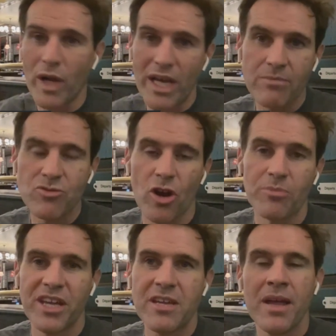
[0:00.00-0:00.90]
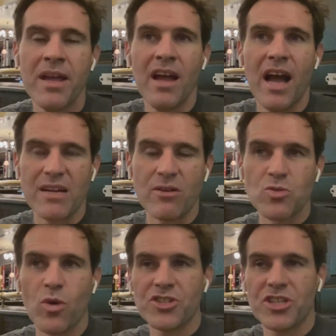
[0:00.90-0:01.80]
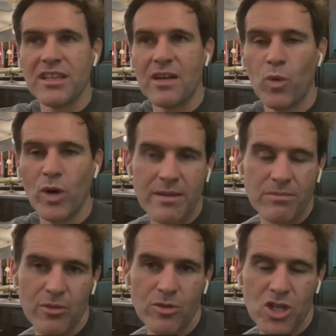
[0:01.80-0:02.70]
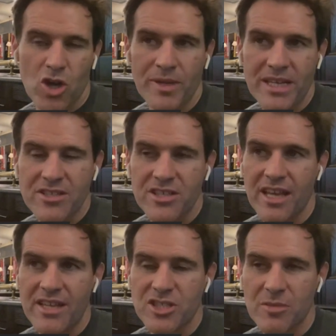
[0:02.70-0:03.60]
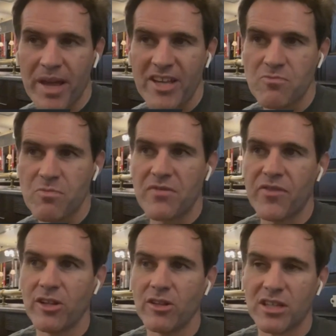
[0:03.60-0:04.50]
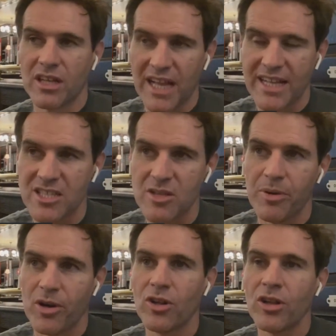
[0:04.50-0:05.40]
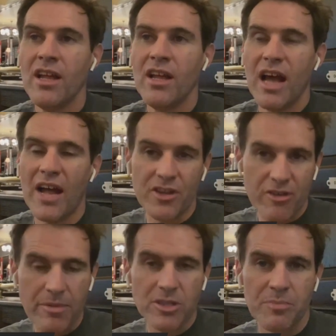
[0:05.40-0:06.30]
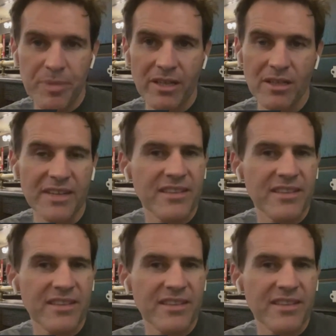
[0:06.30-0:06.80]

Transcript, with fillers: William dropped deep, and I was watching like William was coming into into the base of midfield, collecting the ball, and they were able to build.